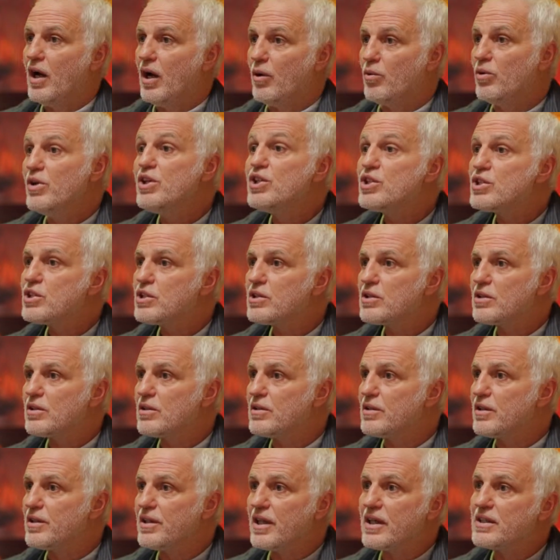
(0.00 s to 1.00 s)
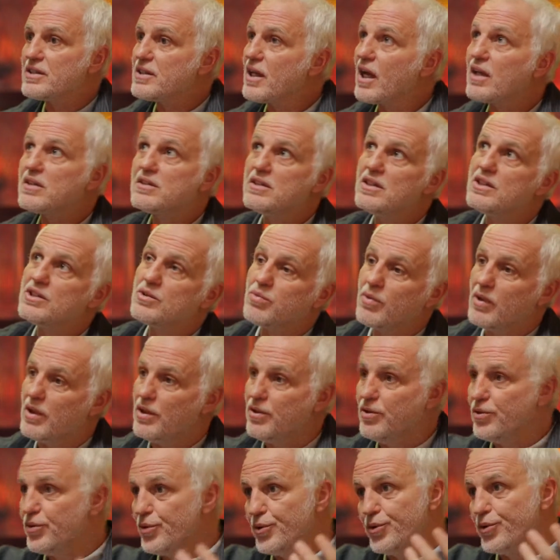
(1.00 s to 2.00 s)
I wish the next artist will
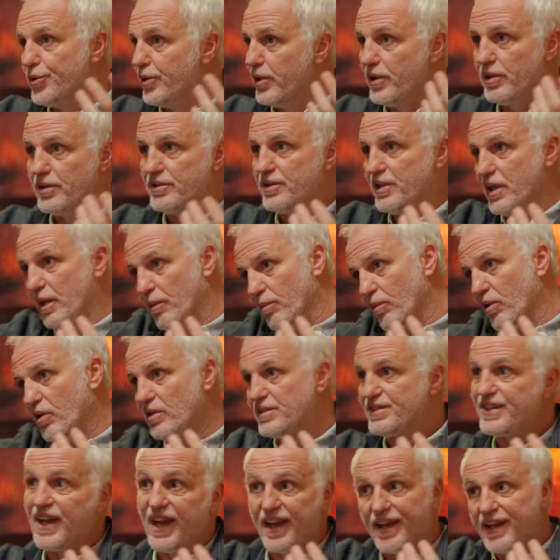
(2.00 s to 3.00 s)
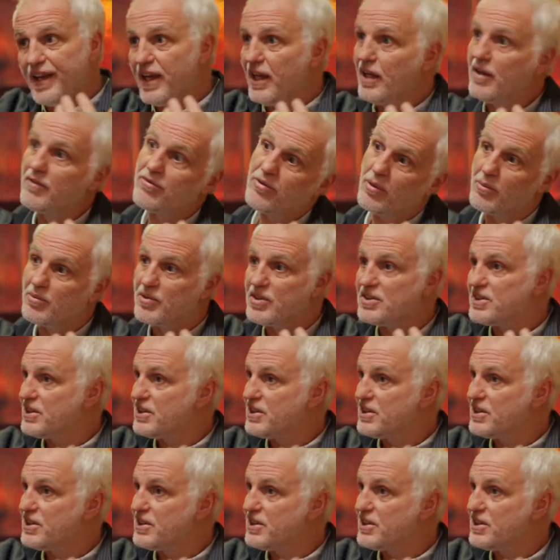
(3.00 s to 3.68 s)
do tables hanging from the